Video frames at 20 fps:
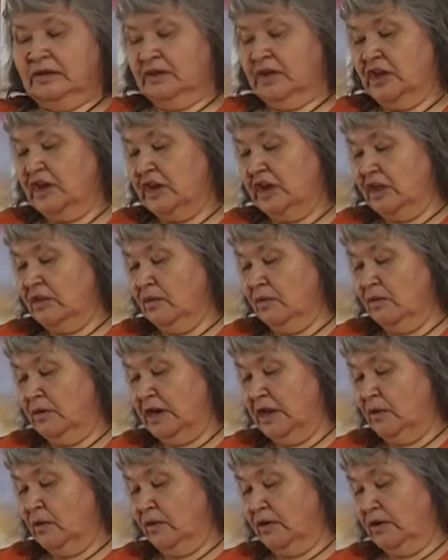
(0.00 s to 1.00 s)

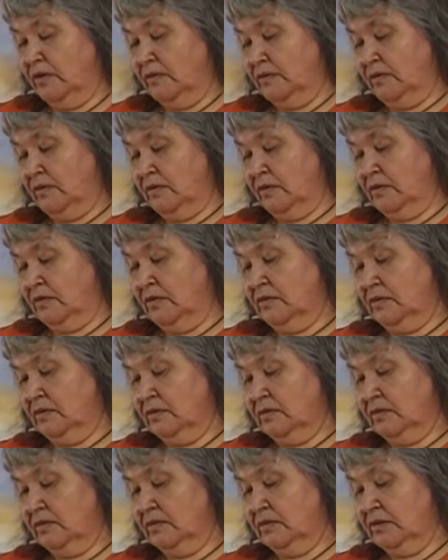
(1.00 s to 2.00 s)
It helps when you
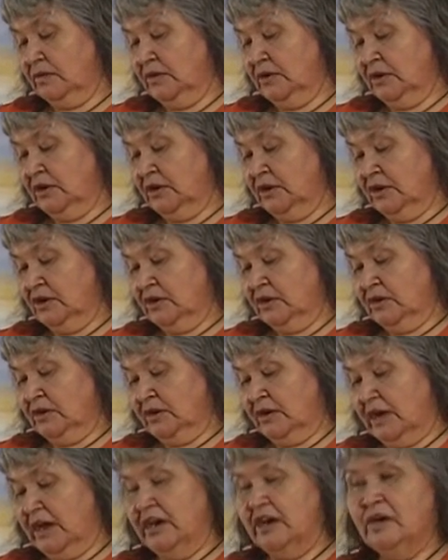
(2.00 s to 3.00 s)
provide clothing or
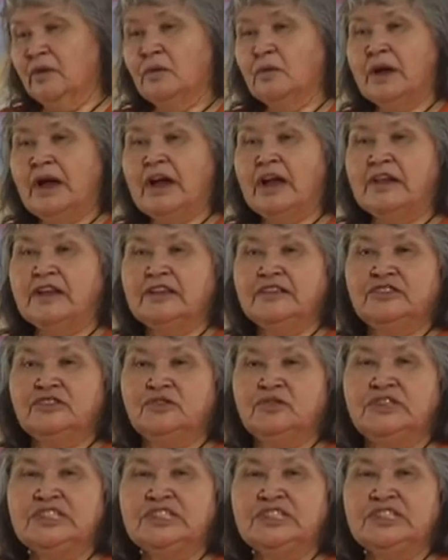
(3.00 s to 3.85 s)
feed the hungry.